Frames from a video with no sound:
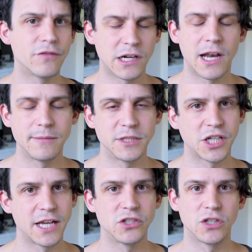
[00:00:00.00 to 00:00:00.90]
of the climate
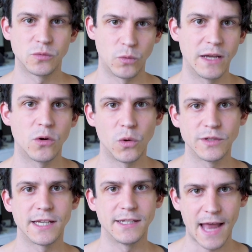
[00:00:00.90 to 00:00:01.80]
changes we're
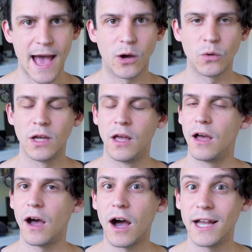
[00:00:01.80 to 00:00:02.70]
causing now
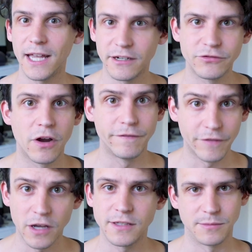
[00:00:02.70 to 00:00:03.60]
are
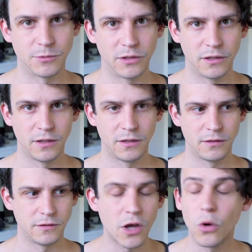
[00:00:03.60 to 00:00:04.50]
irreversible.
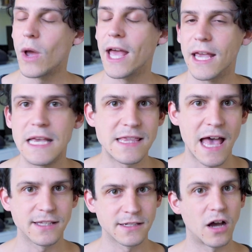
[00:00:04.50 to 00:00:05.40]
Nowhere is
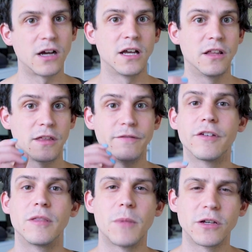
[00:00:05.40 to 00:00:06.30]
that starker than
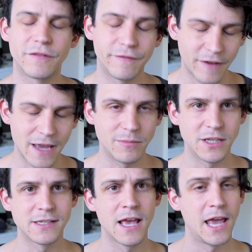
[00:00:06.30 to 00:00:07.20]
for the most
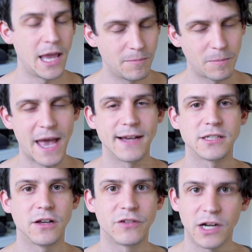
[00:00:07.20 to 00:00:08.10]
famous
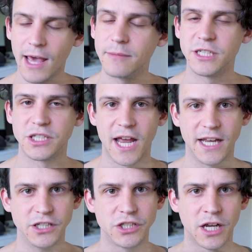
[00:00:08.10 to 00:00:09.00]
impact of climate
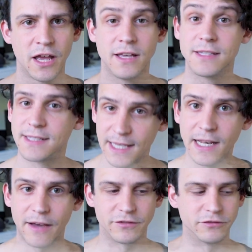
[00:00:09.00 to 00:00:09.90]
change, sea
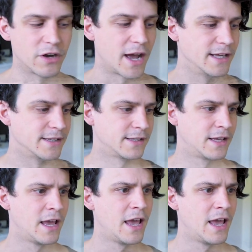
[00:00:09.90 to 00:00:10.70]
level rise.